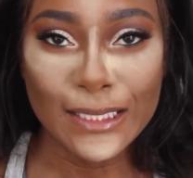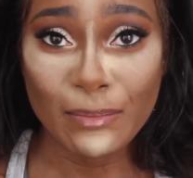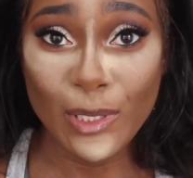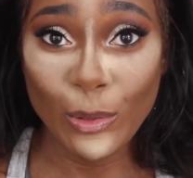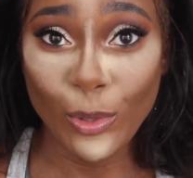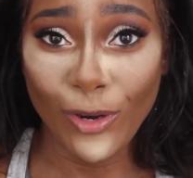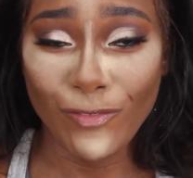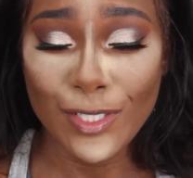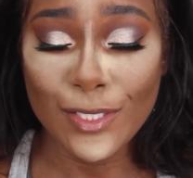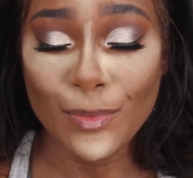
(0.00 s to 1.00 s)
I'm so
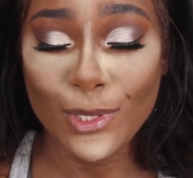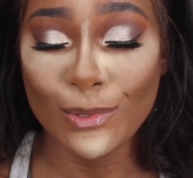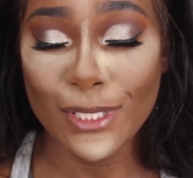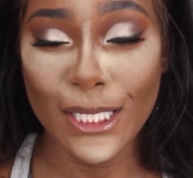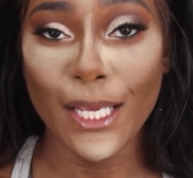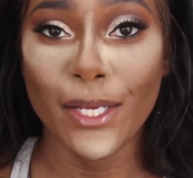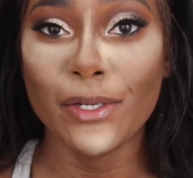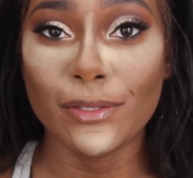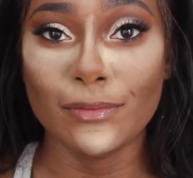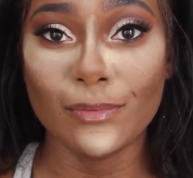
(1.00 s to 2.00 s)
nervous. I'm so
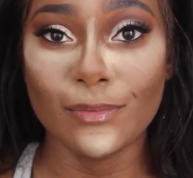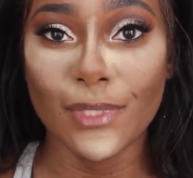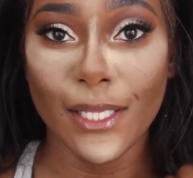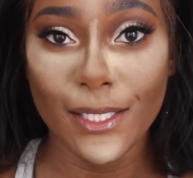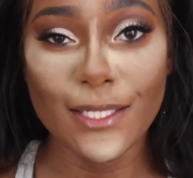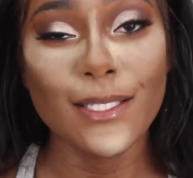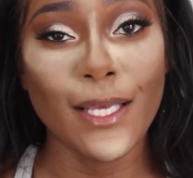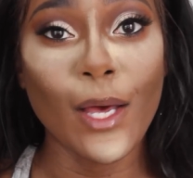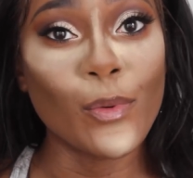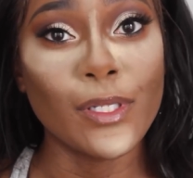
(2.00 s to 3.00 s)
scared. And let's
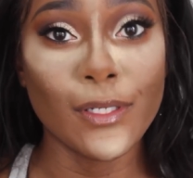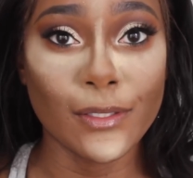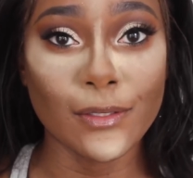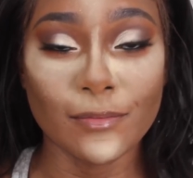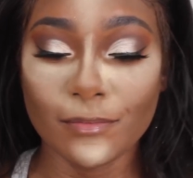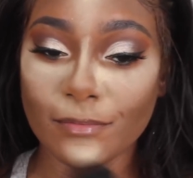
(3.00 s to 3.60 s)
see how we look.